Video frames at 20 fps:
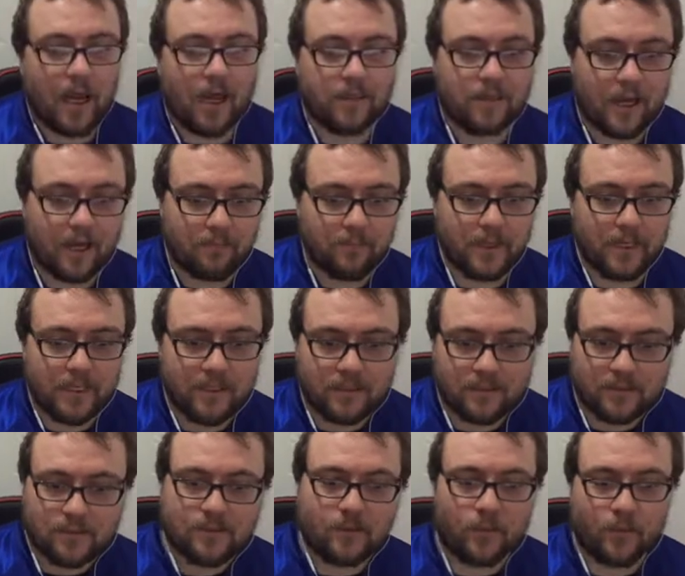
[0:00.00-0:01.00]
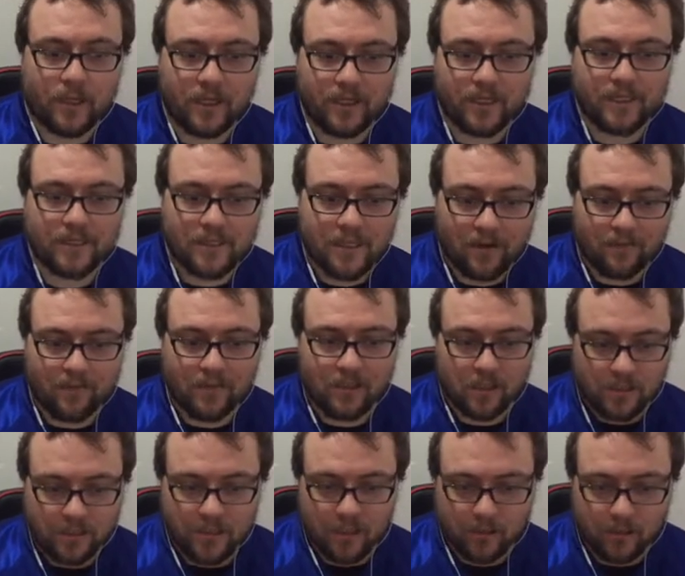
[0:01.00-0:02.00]
And that means that we at least have a
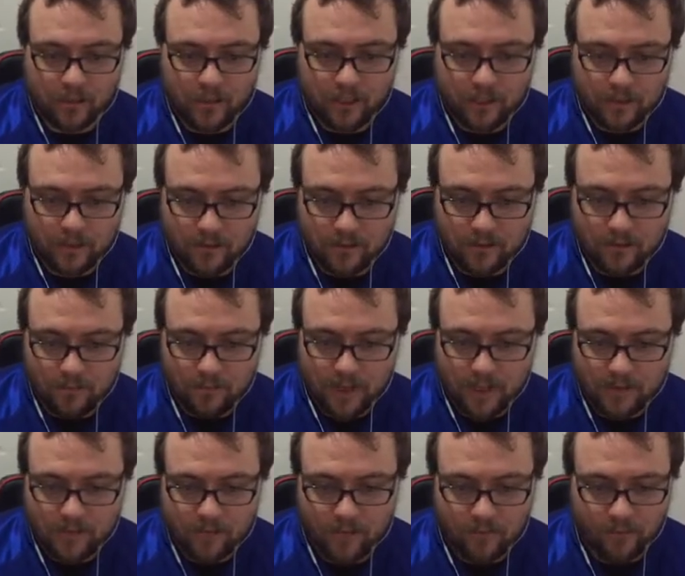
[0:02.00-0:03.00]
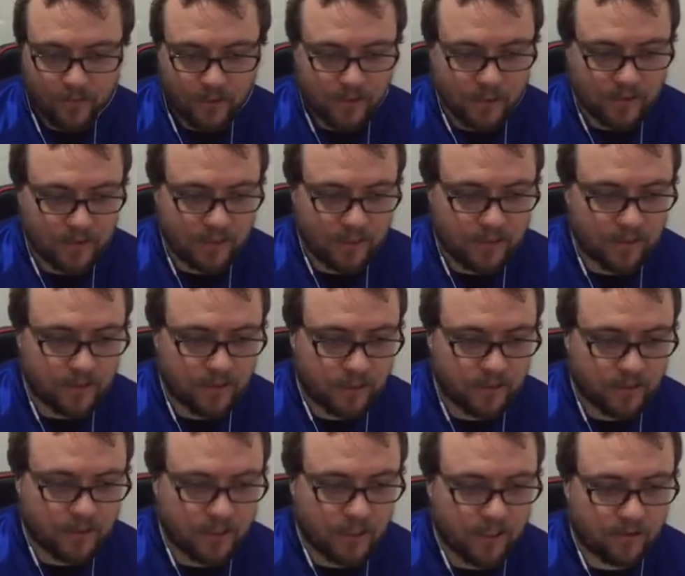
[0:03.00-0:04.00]
touchdown lead. It doesn't matter if we concede a
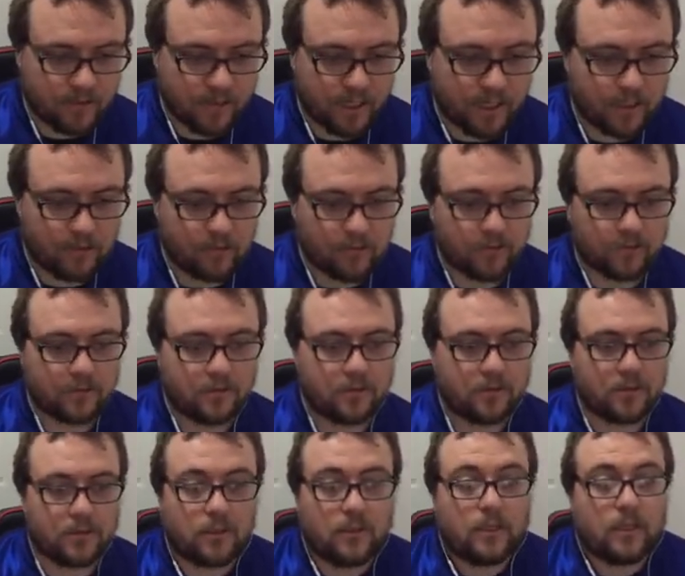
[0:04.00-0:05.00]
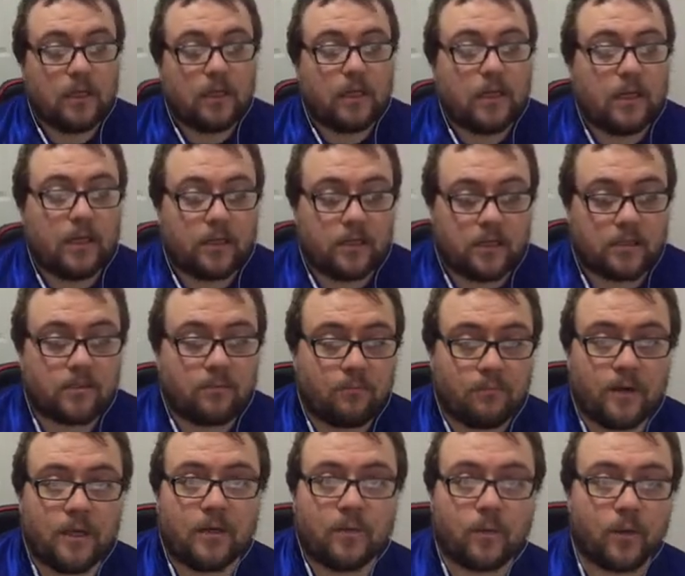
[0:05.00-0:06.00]
touchdown now. It
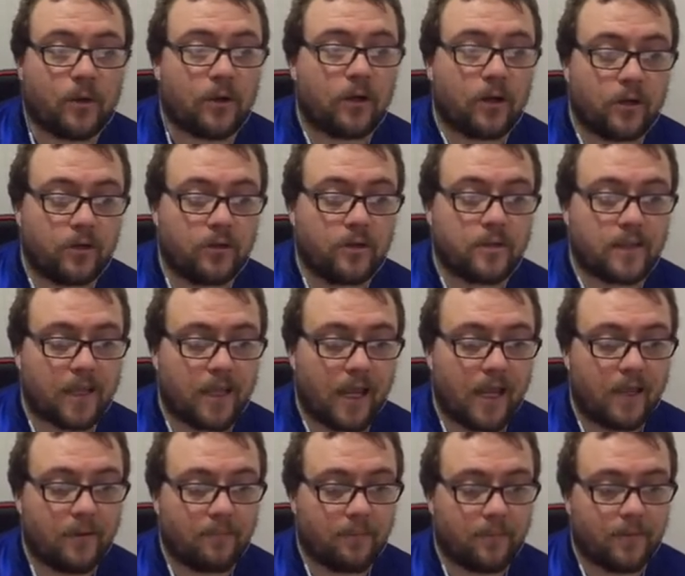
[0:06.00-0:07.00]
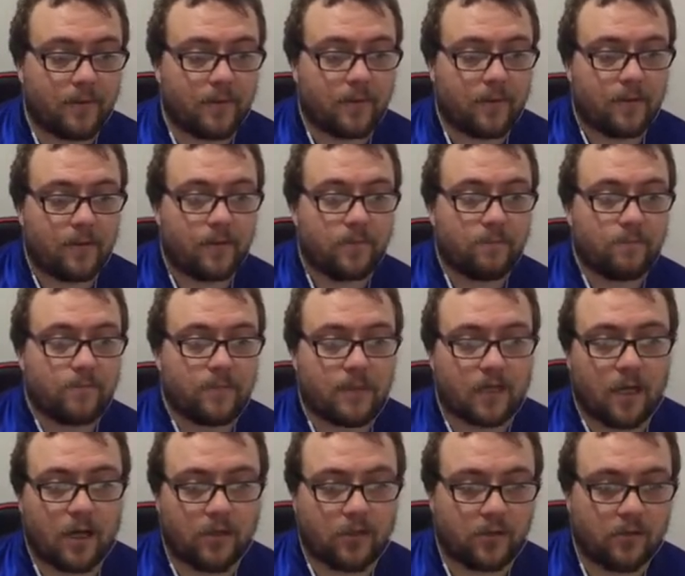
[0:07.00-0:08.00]
doesn't mean we're going to lose the game.
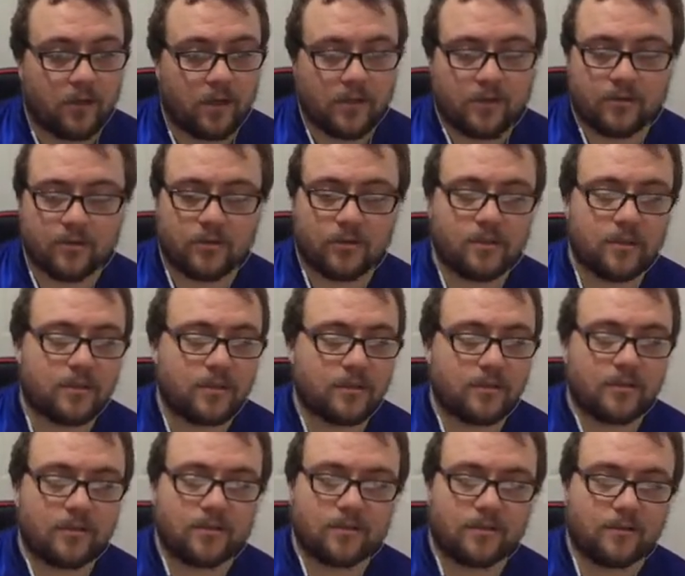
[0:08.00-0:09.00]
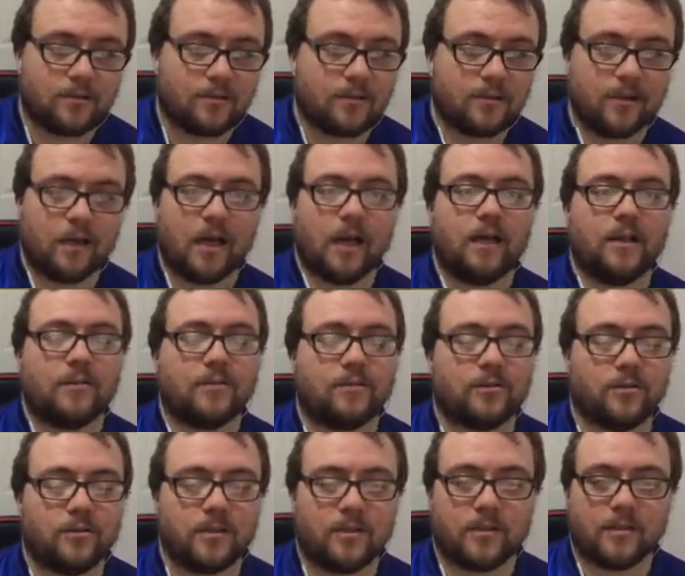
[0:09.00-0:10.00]
I thought as soon as as
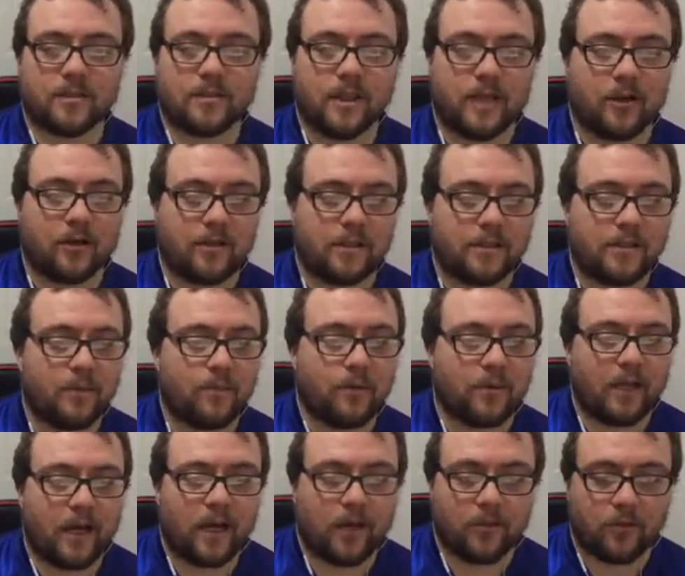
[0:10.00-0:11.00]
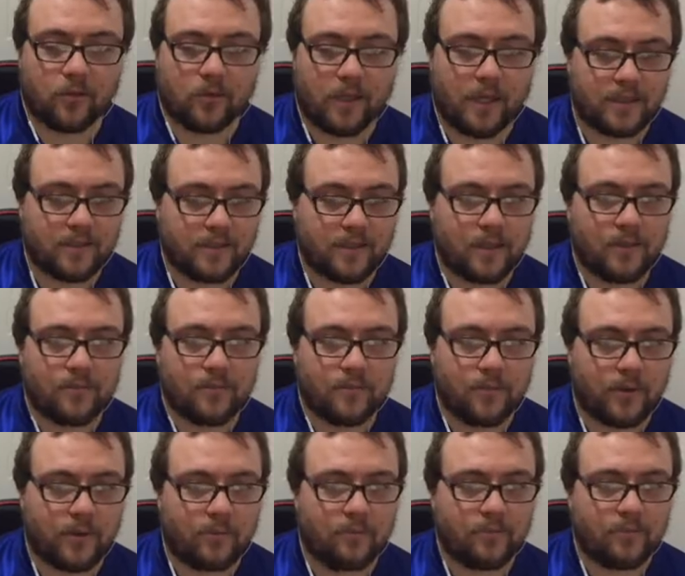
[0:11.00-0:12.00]
soon as they got the tip on that, I thought that's it.
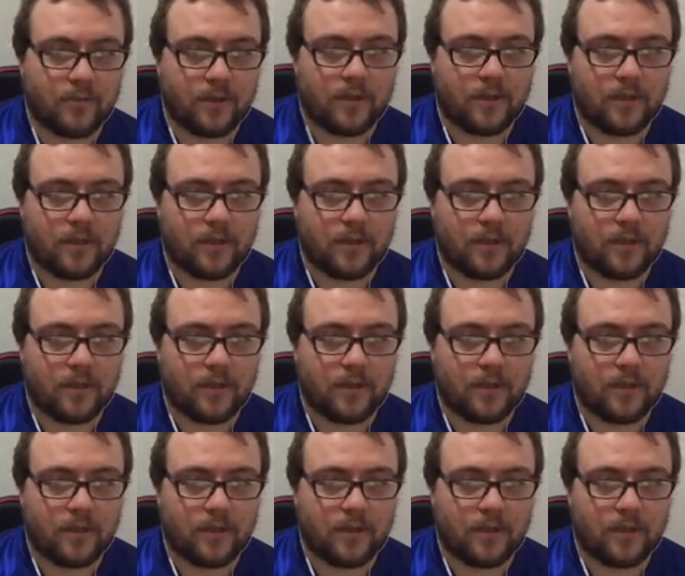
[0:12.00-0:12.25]
But